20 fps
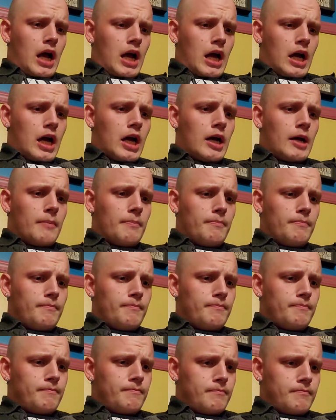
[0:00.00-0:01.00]
Um,
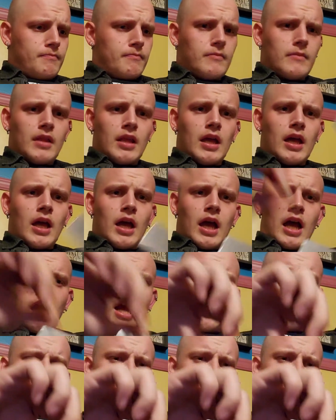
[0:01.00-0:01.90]
I'm